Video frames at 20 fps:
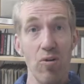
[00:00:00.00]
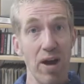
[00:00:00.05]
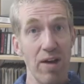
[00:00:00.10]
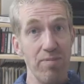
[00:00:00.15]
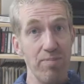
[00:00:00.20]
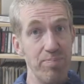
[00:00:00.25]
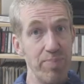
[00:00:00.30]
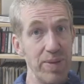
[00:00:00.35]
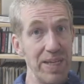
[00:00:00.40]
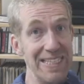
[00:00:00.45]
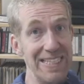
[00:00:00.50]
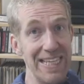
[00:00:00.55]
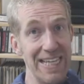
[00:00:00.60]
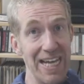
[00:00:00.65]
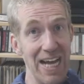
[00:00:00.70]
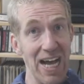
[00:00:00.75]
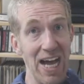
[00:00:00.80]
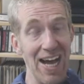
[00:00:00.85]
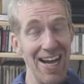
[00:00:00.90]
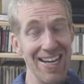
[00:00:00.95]
who have
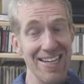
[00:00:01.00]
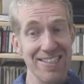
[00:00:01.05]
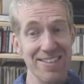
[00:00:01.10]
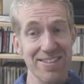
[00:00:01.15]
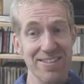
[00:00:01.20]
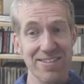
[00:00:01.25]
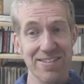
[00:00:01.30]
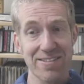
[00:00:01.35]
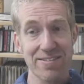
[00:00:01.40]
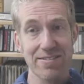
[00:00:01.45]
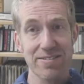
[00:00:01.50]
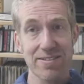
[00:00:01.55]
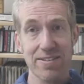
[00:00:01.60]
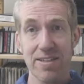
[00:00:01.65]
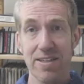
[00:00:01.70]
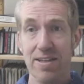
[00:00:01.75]
beating hearts,